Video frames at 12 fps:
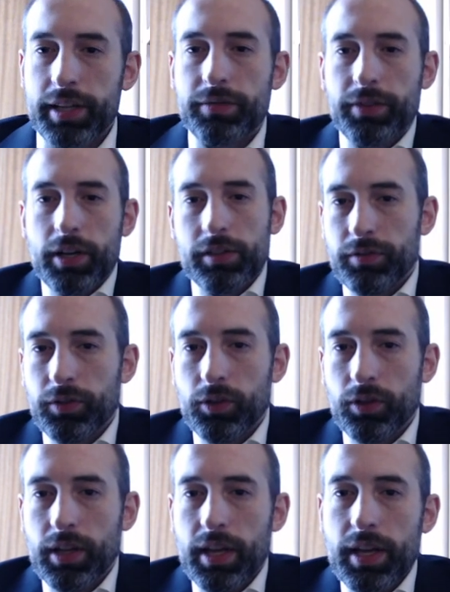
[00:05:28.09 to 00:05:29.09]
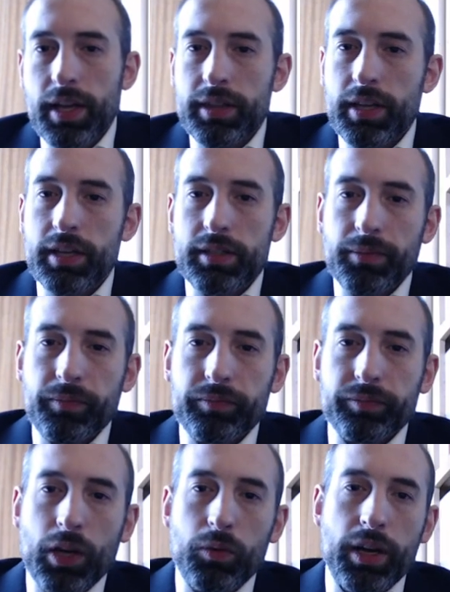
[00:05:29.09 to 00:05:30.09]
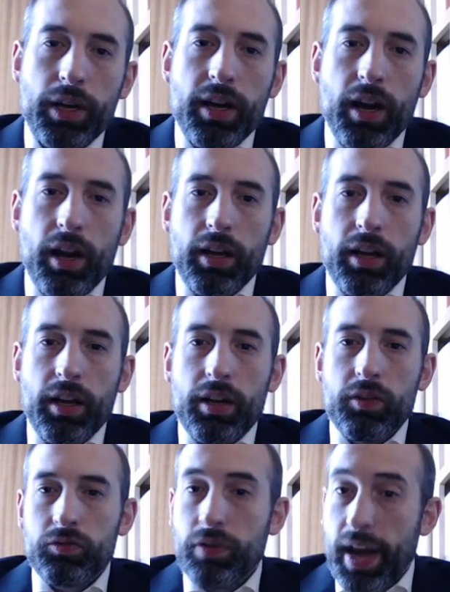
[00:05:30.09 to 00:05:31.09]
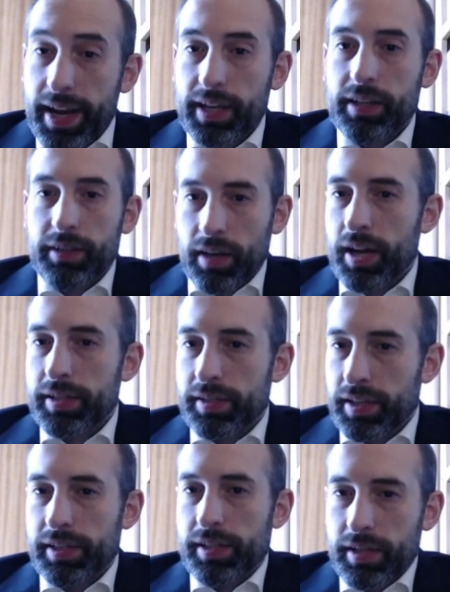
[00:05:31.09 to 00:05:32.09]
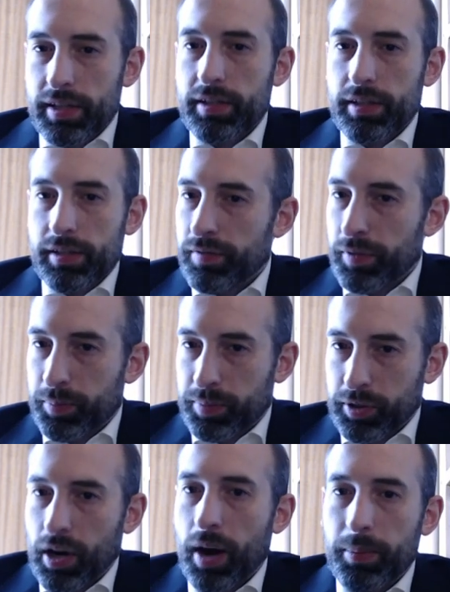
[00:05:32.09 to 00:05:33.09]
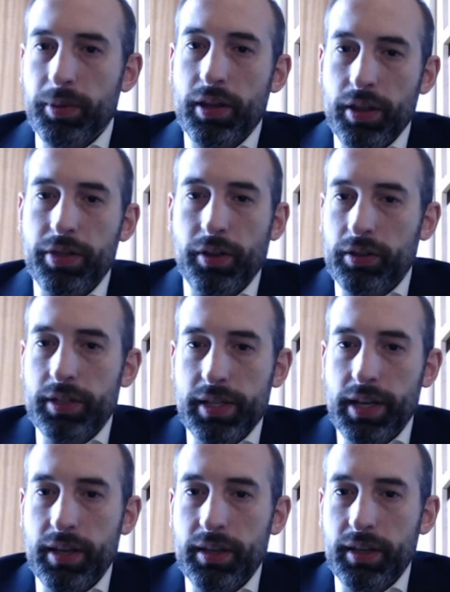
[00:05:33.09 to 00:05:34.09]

First of all, that we recognize the existence of a proper authority.